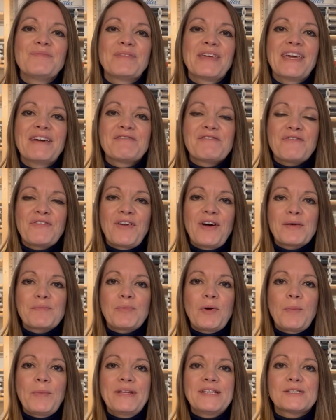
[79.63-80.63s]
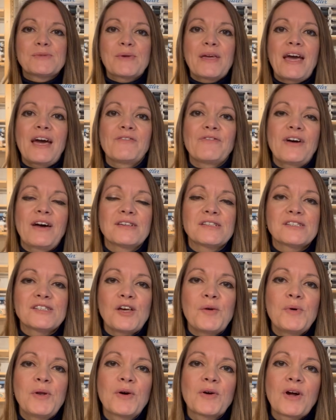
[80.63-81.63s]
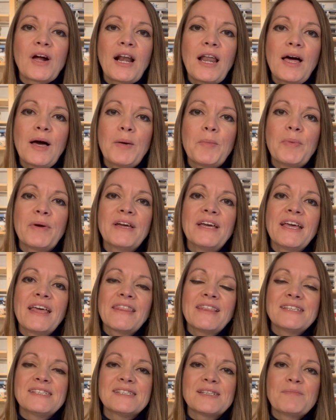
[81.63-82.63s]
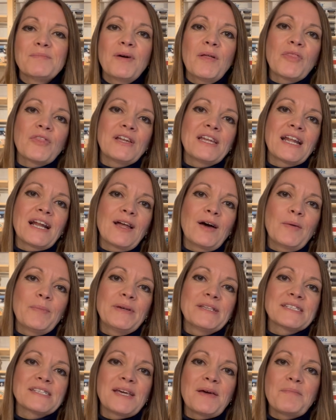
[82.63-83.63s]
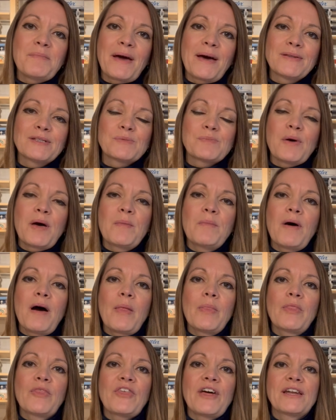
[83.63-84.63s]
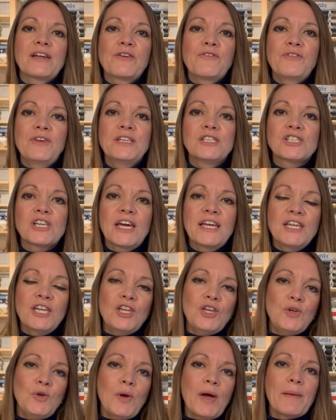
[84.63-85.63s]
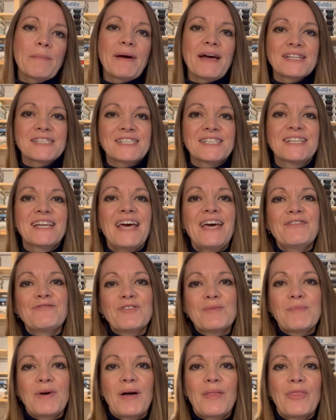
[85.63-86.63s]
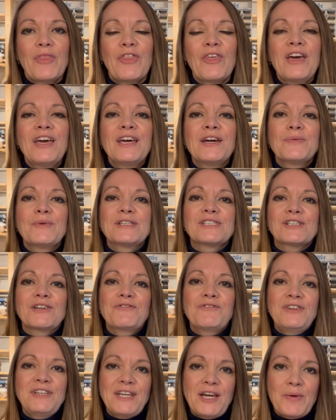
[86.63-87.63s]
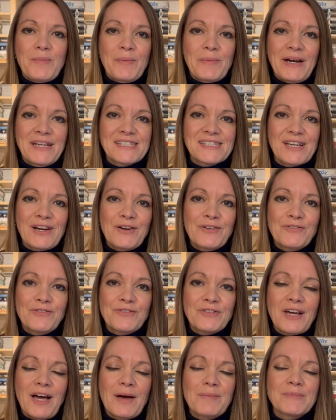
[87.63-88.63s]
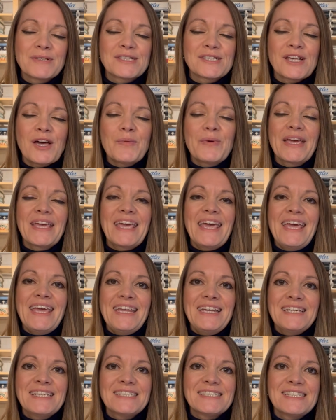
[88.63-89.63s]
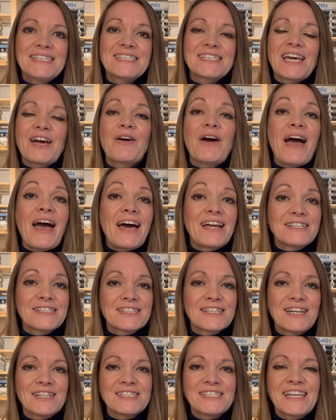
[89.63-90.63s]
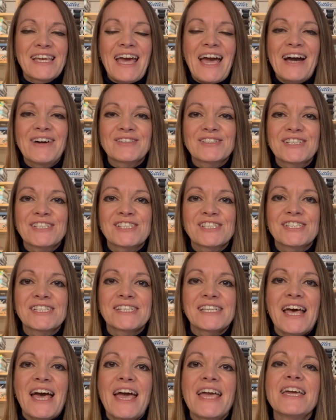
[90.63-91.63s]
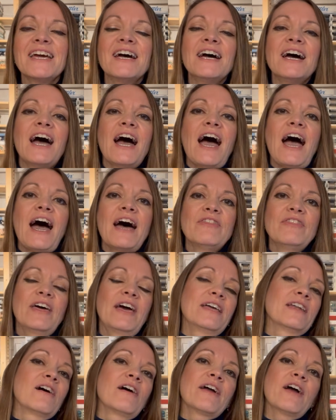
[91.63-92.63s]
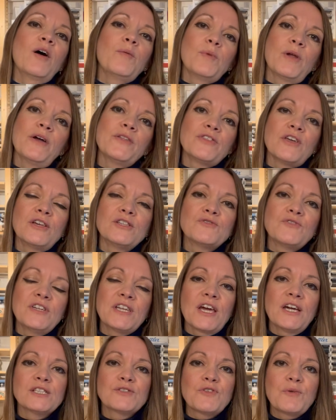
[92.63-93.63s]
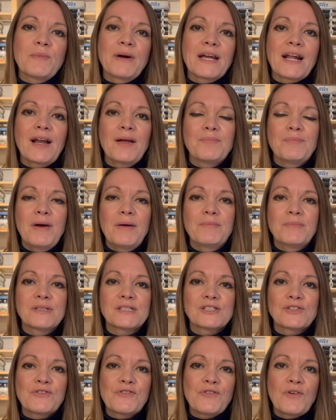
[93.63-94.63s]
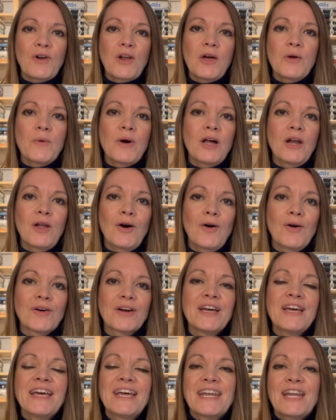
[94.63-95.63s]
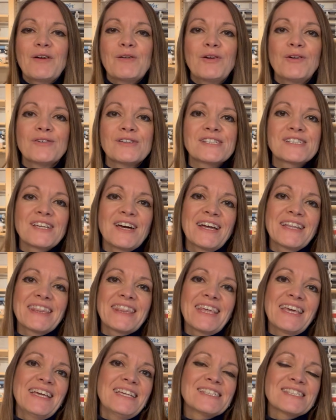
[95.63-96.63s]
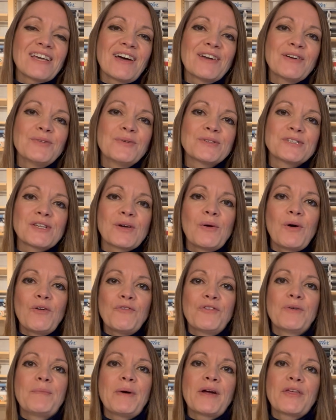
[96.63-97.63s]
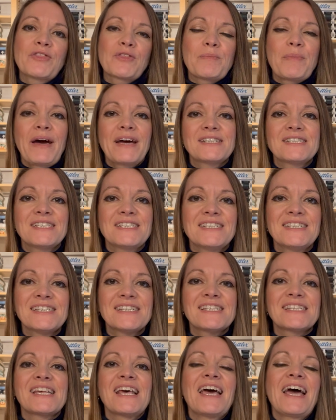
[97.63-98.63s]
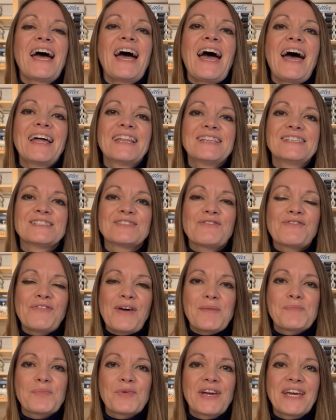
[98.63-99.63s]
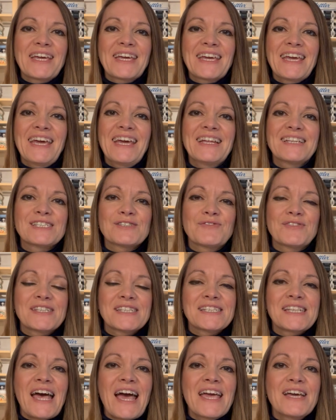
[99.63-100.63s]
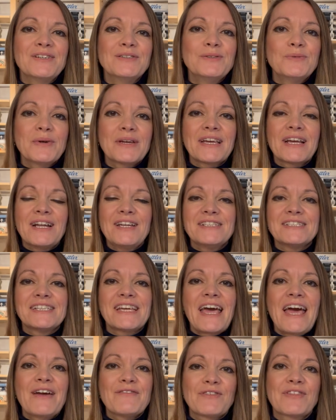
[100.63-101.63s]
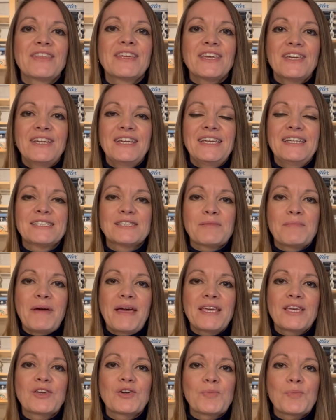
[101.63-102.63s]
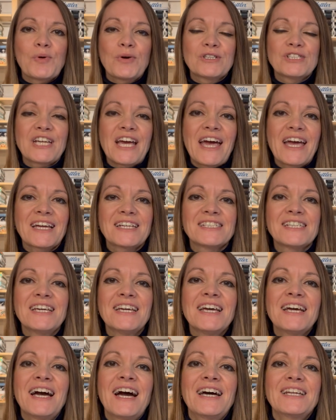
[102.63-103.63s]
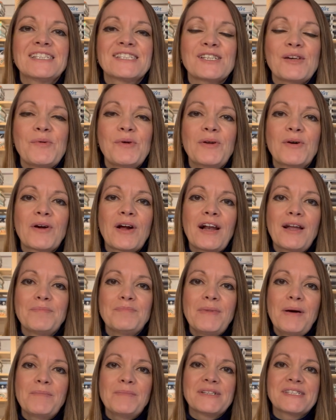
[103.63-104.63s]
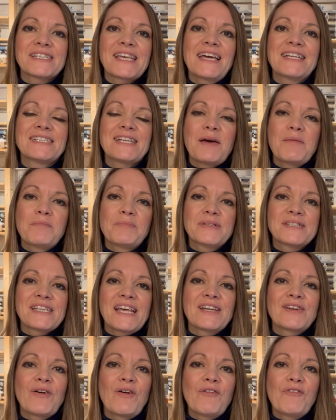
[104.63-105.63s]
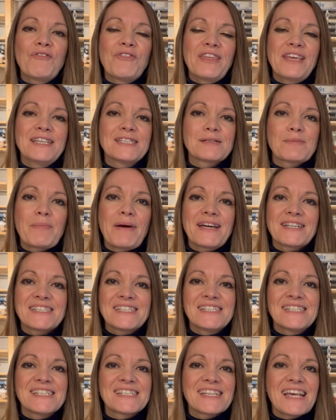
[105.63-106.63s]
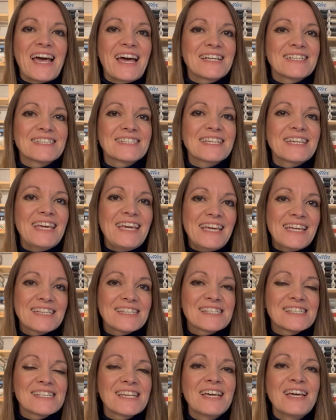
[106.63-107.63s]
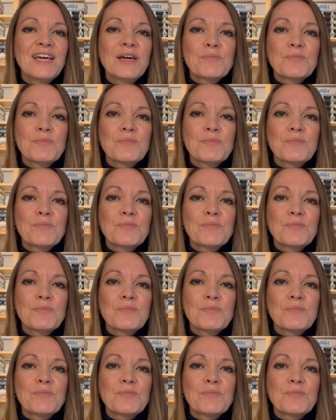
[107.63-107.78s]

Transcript: Here at Flying Bobbins we have our Sew Along Club. This is a monthly club, it's £10 per month, and I feature a new pattern every month which I video myself sewing in detail and cutting out, I should say, and then I upload those videos for my club members to follow along. Now alongside this I also offer both the patterns and fabric kits for sale, including everything you need to make your project, and Sew Along Club members get 10% off these patterns and kits.